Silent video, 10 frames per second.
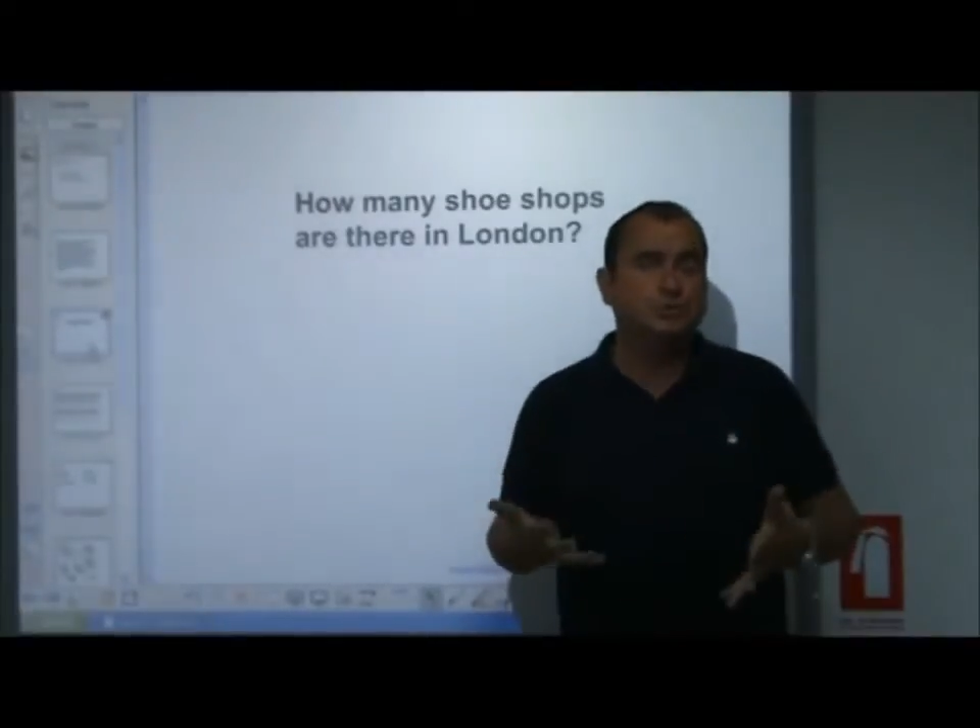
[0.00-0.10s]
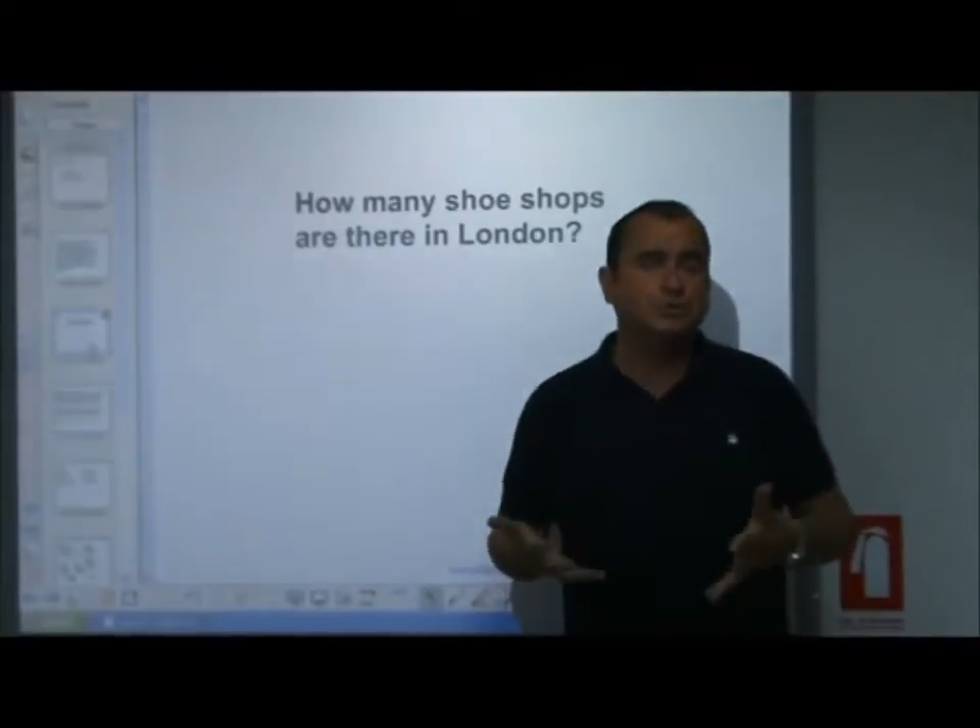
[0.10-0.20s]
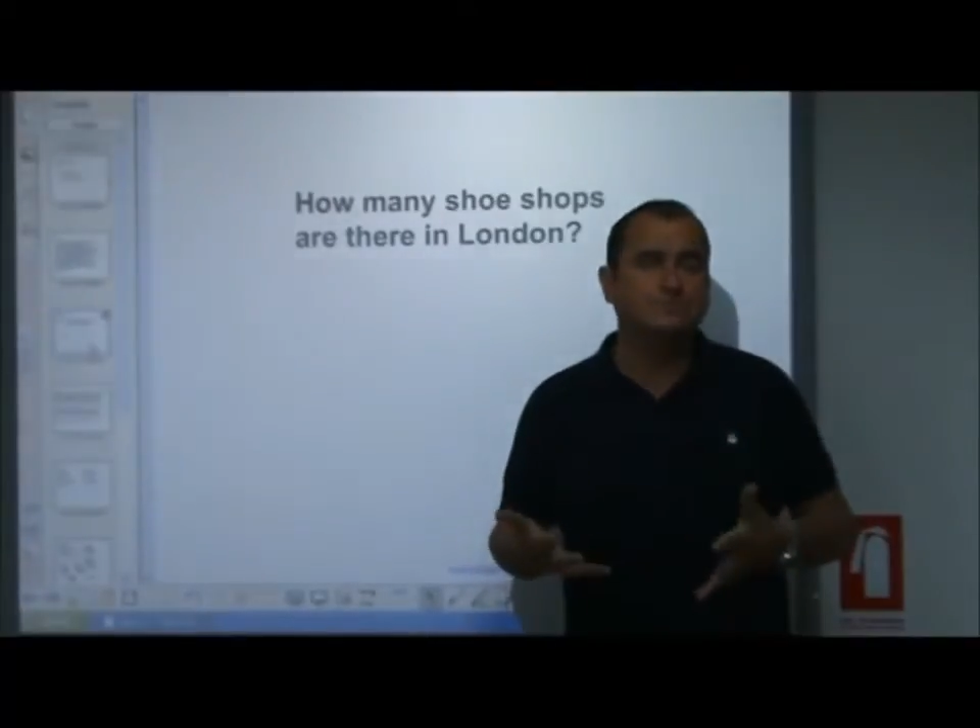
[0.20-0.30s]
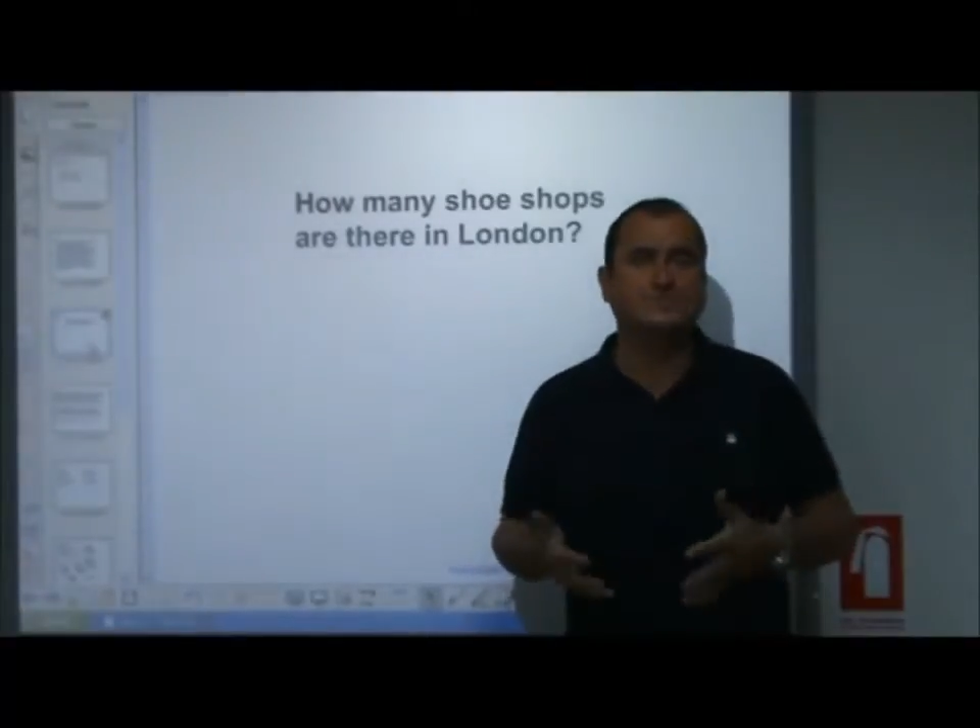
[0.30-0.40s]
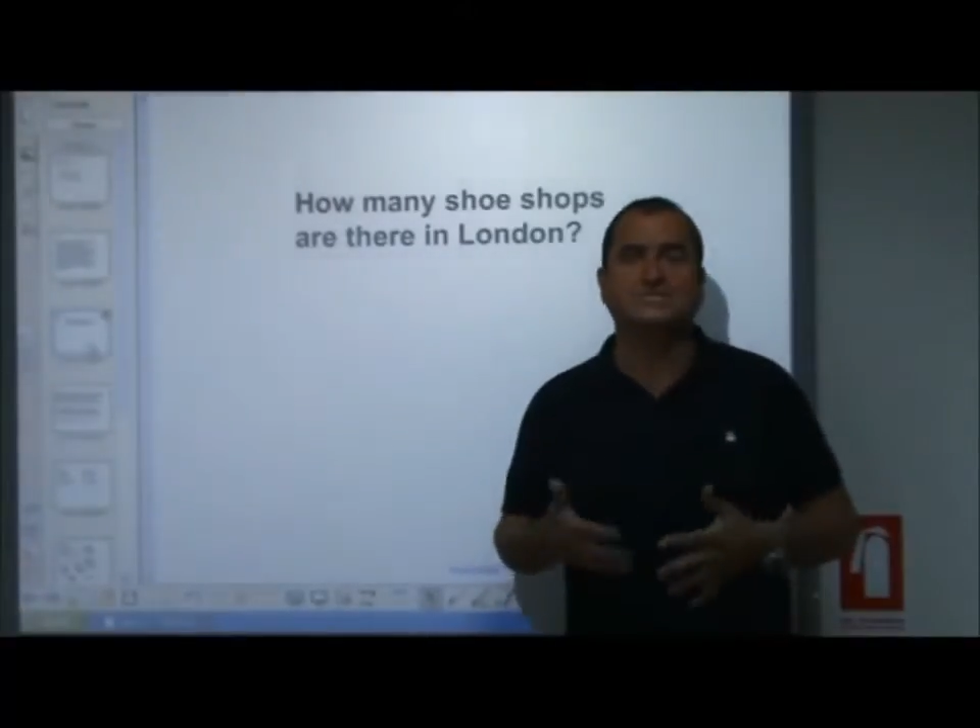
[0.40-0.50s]

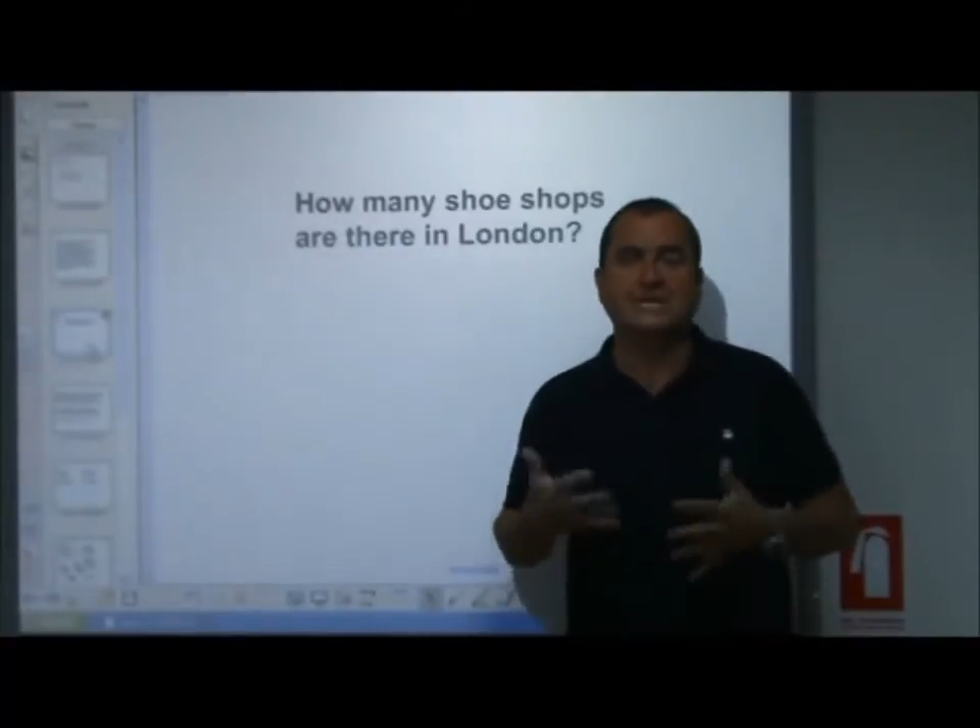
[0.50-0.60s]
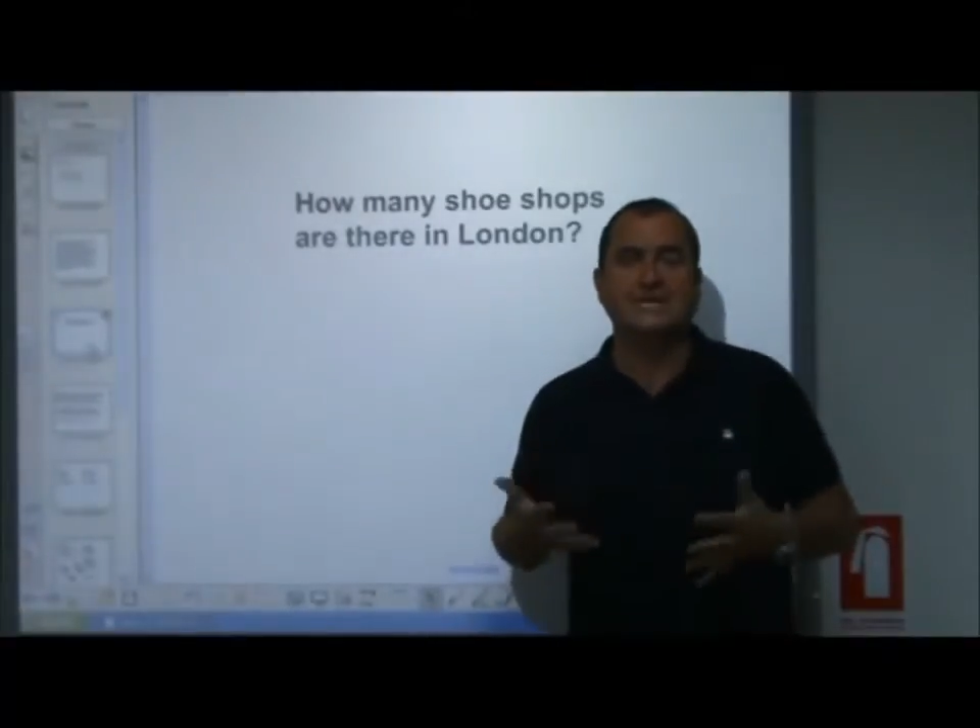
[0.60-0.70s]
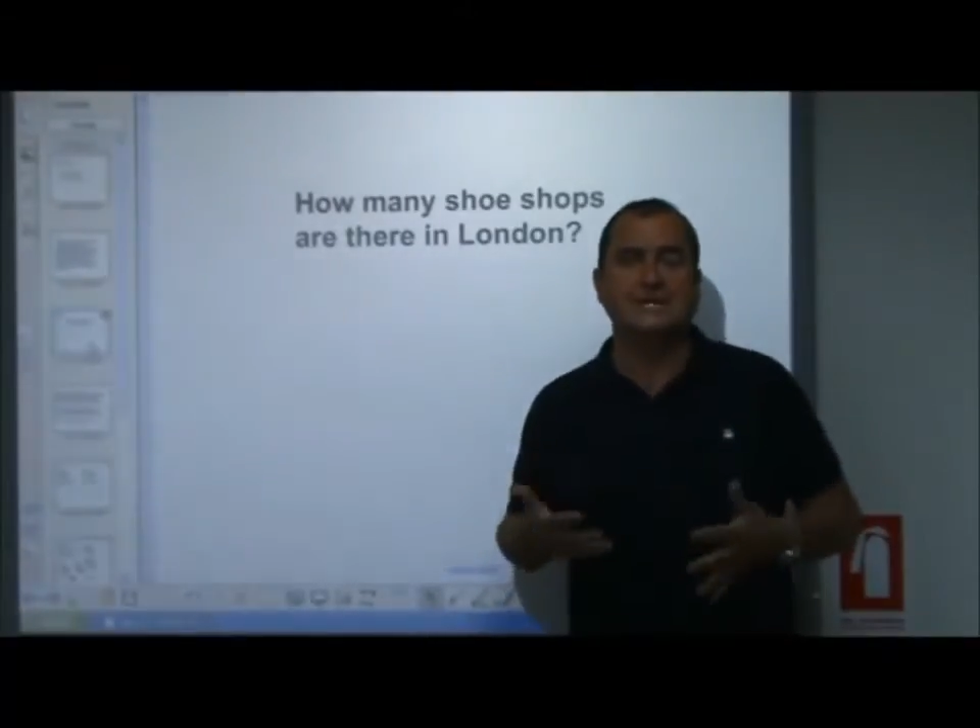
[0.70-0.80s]
shops